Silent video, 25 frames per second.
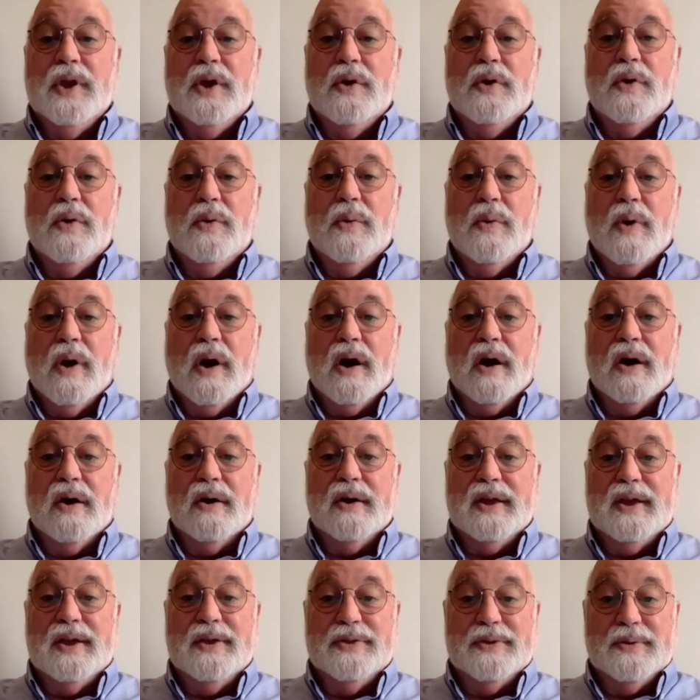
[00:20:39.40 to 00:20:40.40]
who are
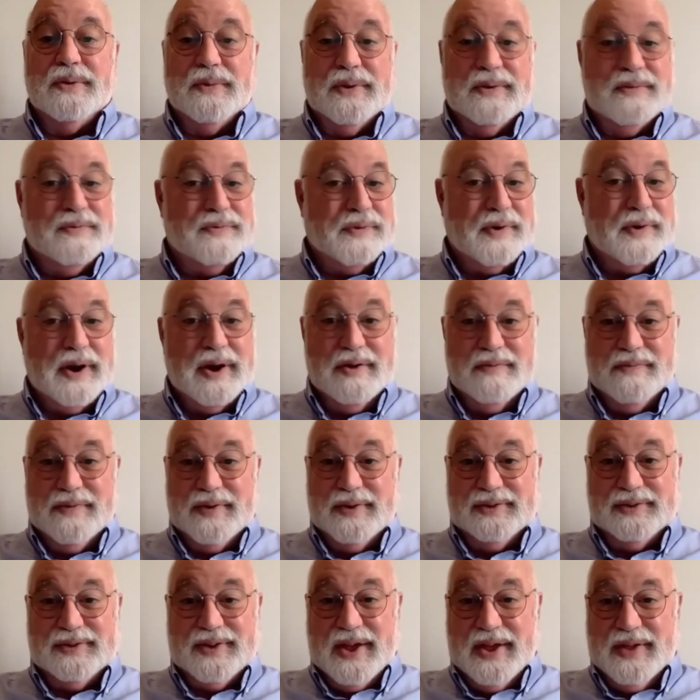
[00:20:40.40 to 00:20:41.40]
either in front of
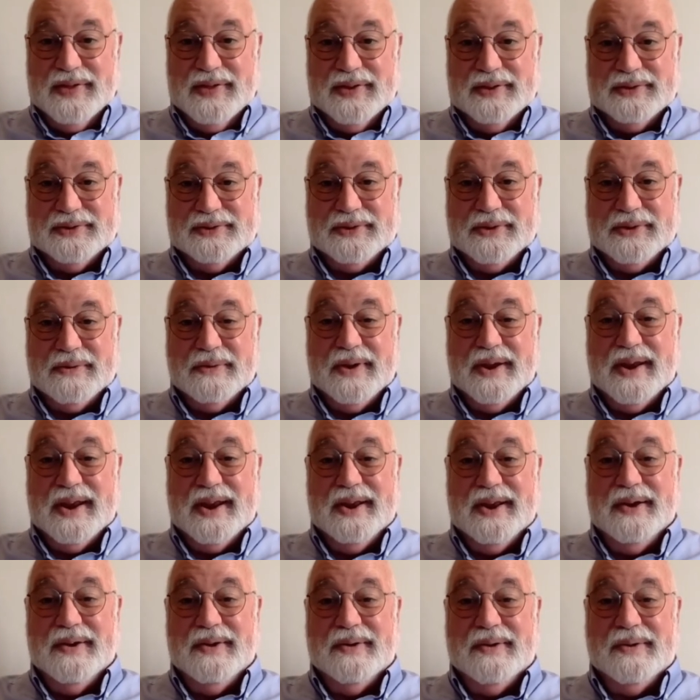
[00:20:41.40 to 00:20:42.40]
us on the
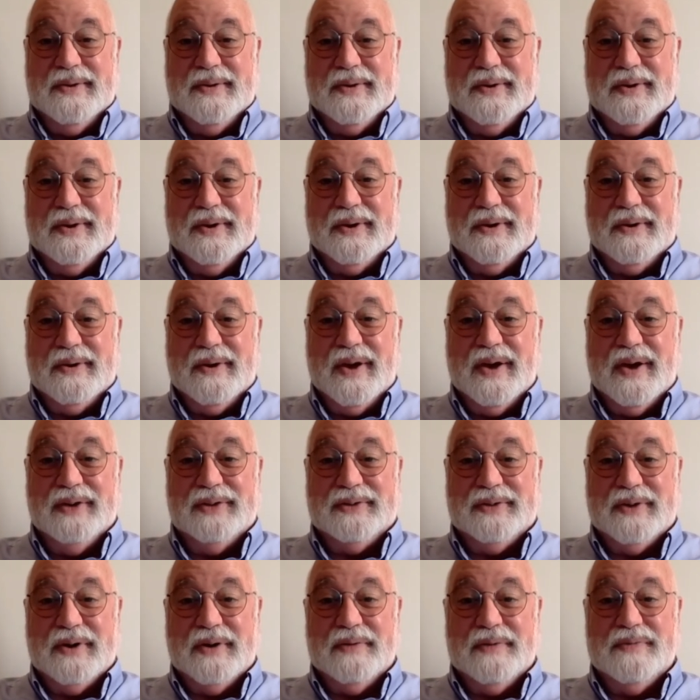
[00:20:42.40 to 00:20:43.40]
screen or
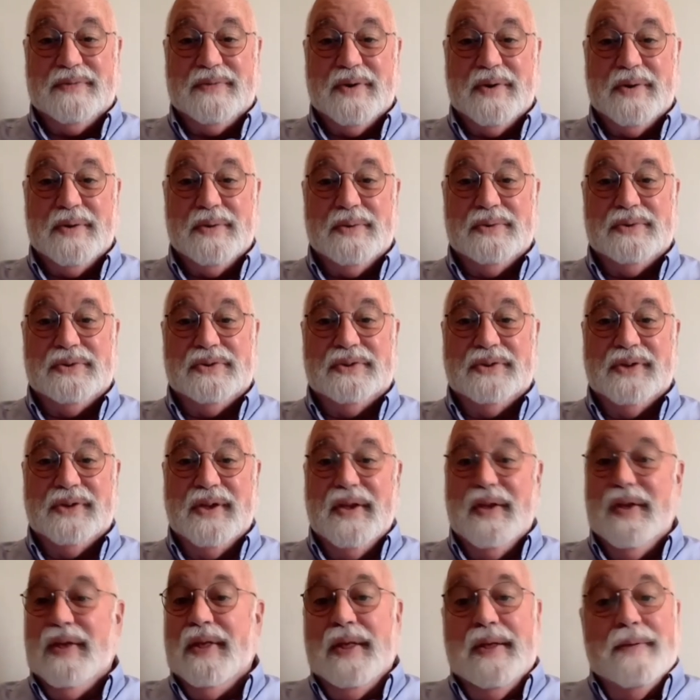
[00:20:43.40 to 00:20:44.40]
across our phones.
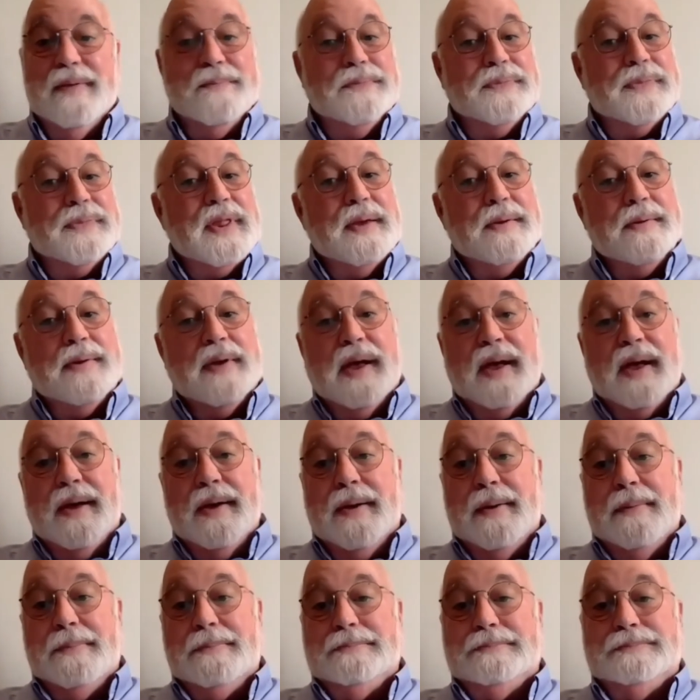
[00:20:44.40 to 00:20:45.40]

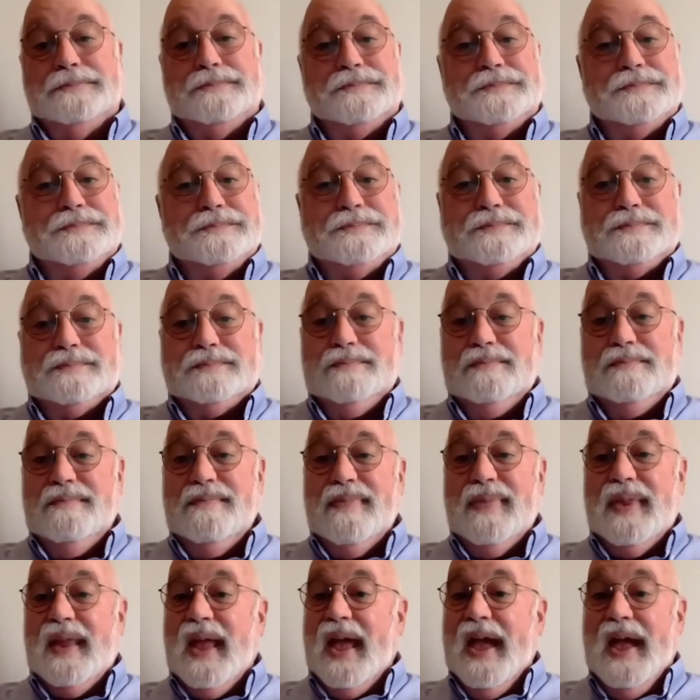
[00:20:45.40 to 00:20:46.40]
And
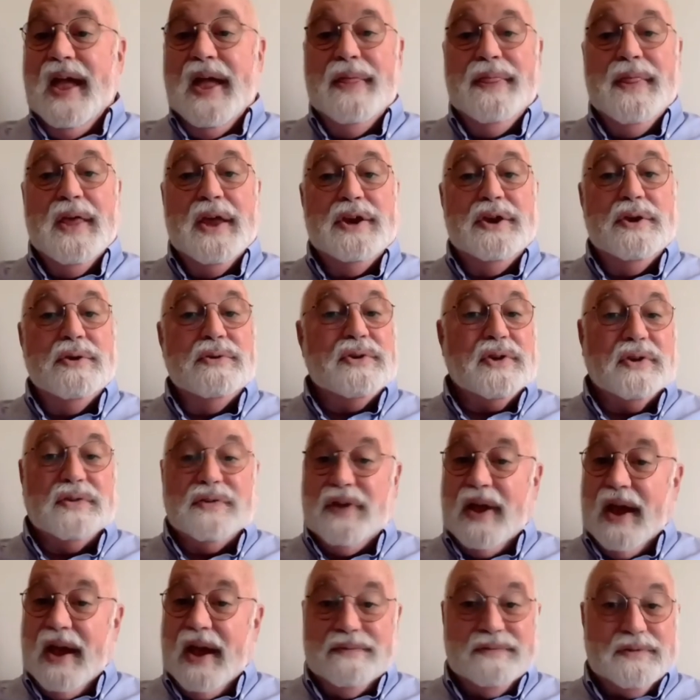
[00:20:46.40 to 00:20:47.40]
then you
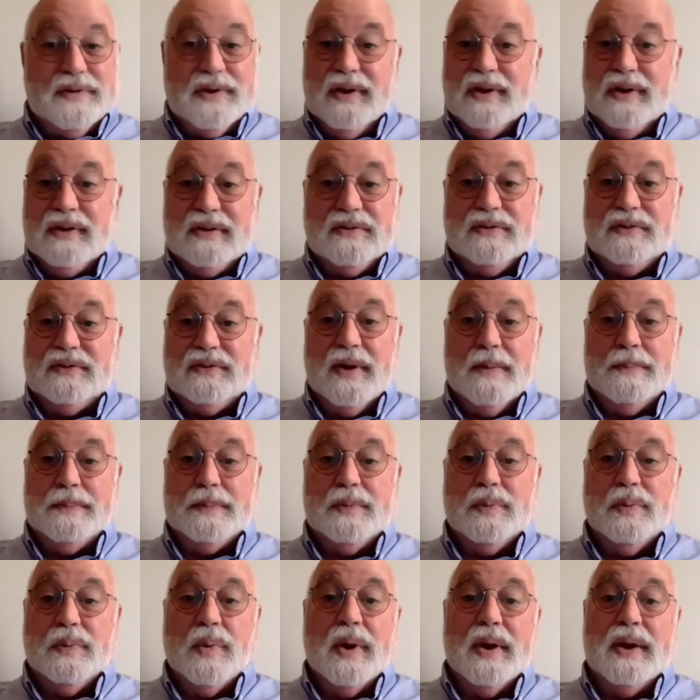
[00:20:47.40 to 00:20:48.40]
just have to
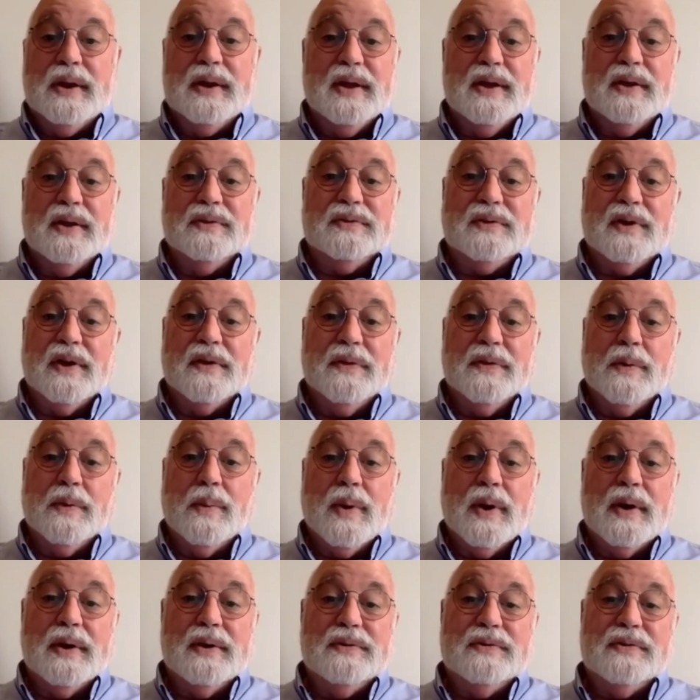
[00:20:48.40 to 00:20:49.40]
accept what is.
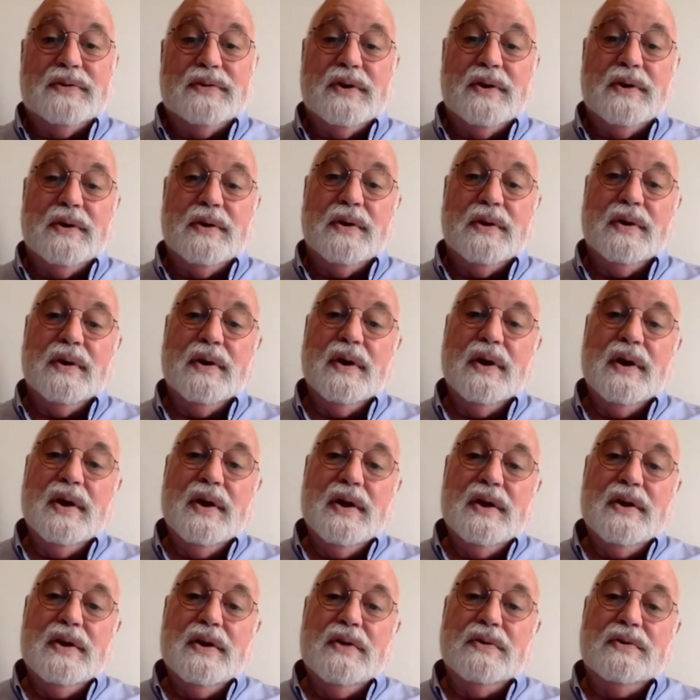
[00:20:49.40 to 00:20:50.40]
Otherwise, you're
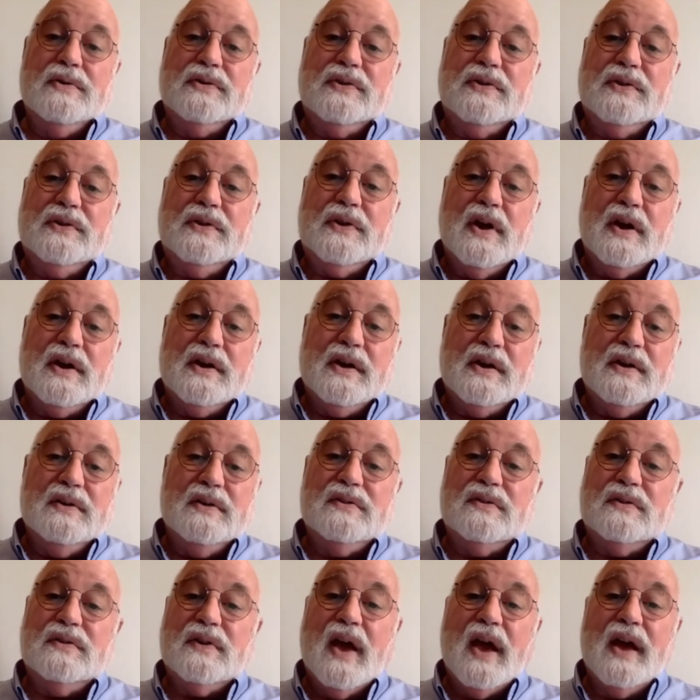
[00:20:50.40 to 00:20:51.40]
stuck in
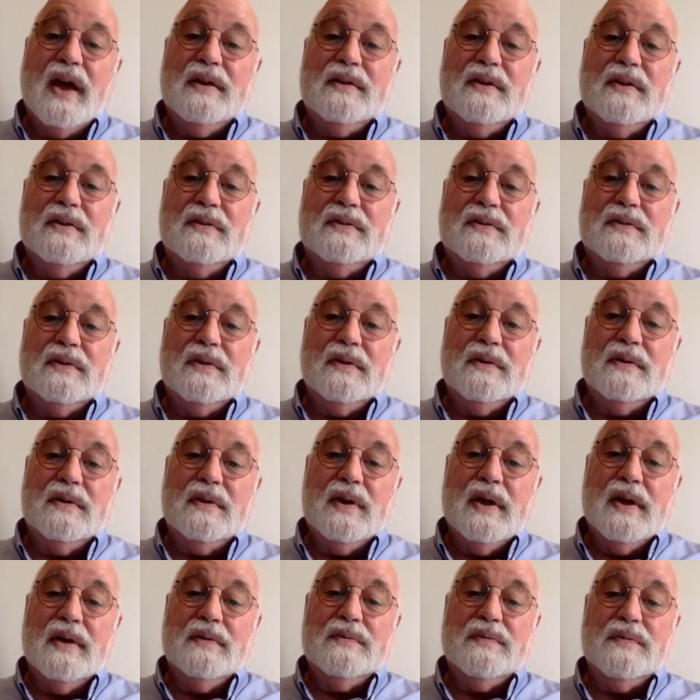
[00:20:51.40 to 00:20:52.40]
sadness
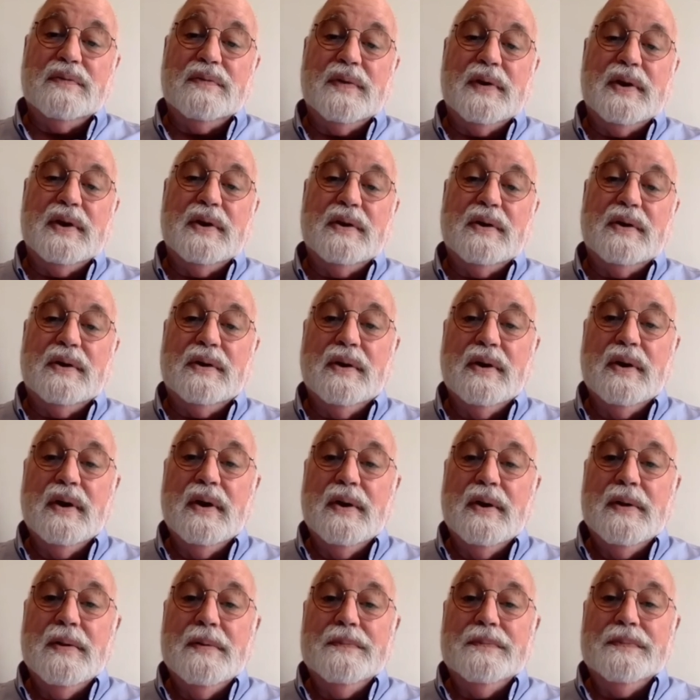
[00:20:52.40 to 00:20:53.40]
and fear,
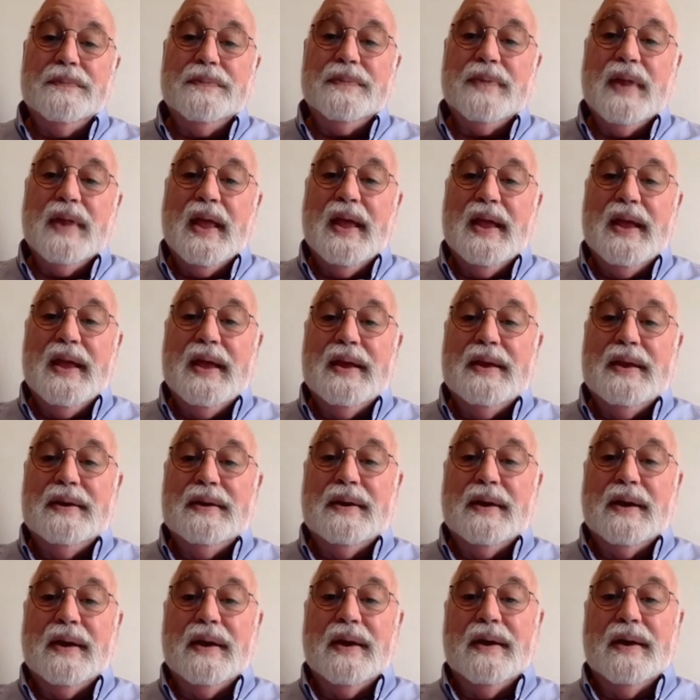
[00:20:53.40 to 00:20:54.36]
and